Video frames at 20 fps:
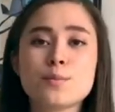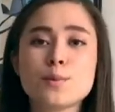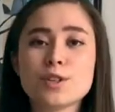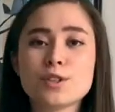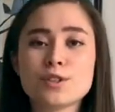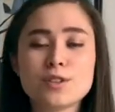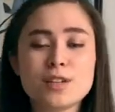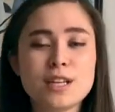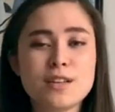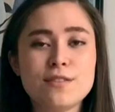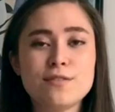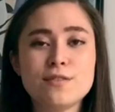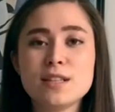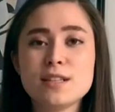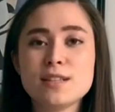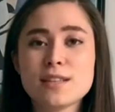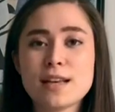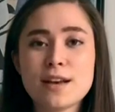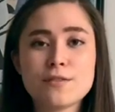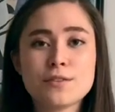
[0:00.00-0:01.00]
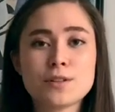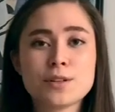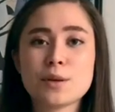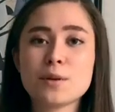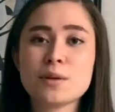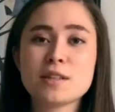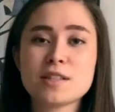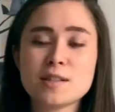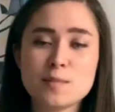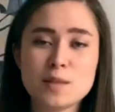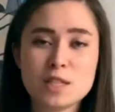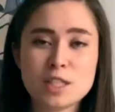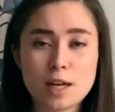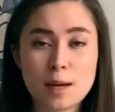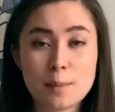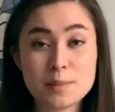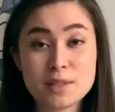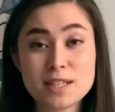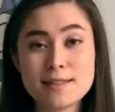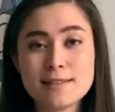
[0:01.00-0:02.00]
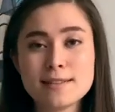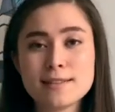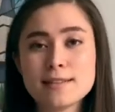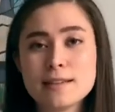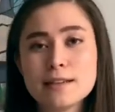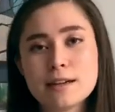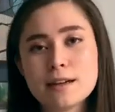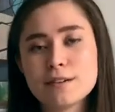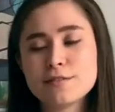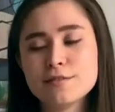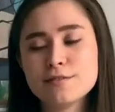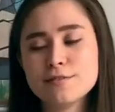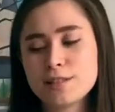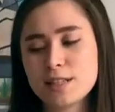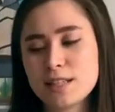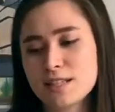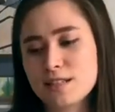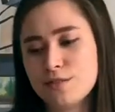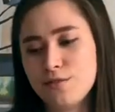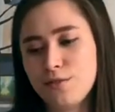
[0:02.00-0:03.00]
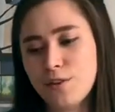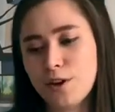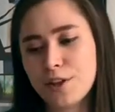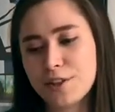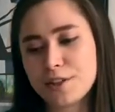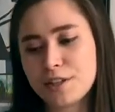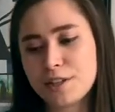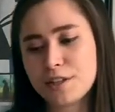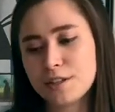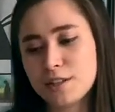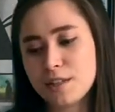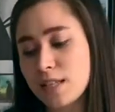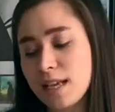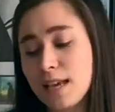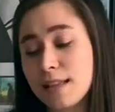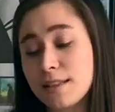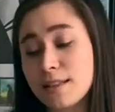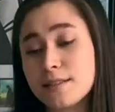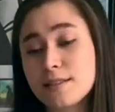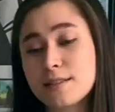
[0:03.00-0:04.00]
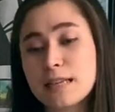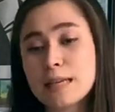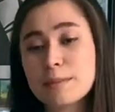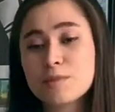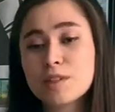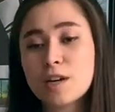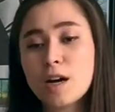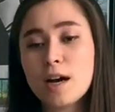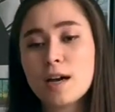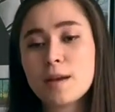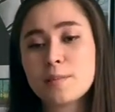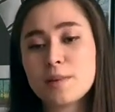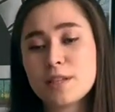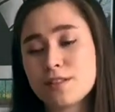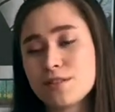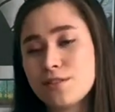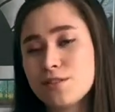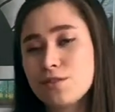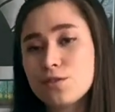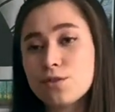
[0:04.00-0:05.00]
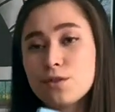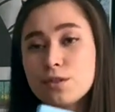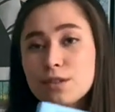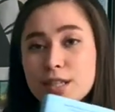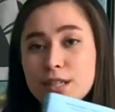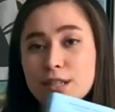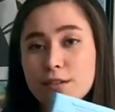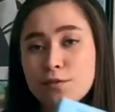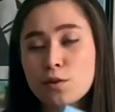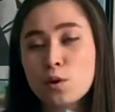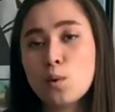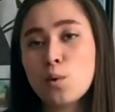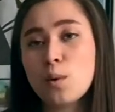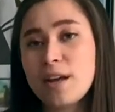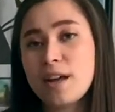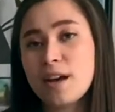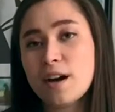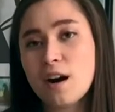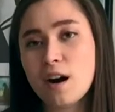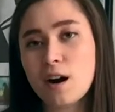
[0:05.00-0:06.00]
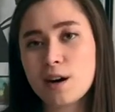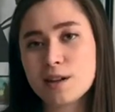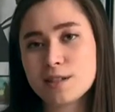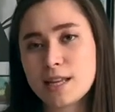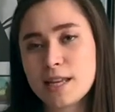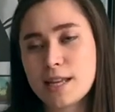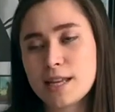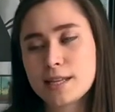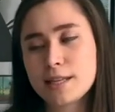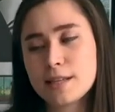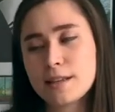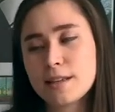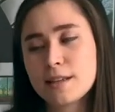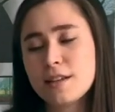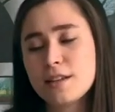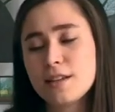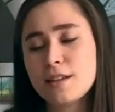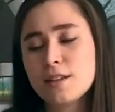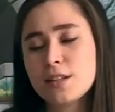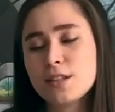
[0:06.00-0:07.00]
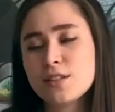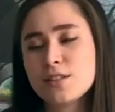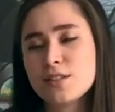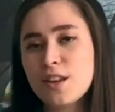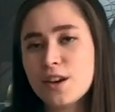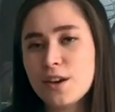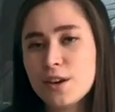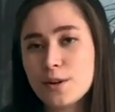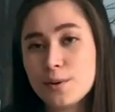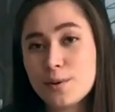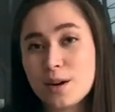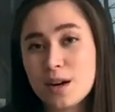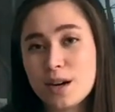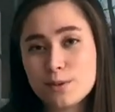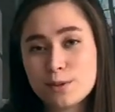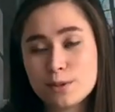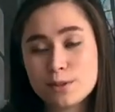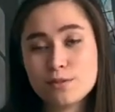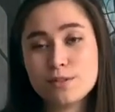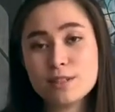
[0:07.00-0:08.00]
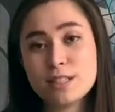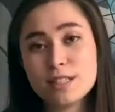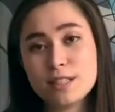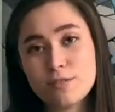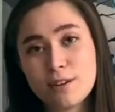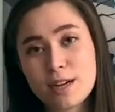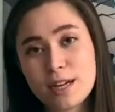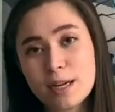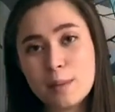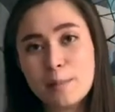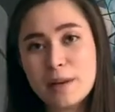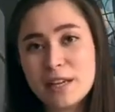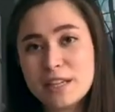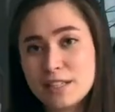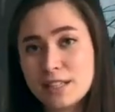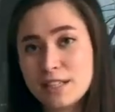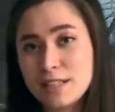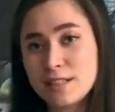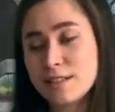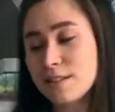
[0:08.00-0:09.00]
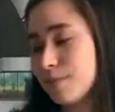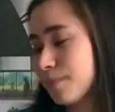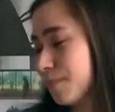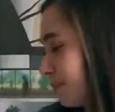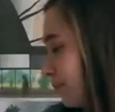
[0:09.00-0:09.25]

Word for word: wondering if he's ever going to be Japanese enough for his father. At the same time, it's a story of queer heartache, so I would really recommend it.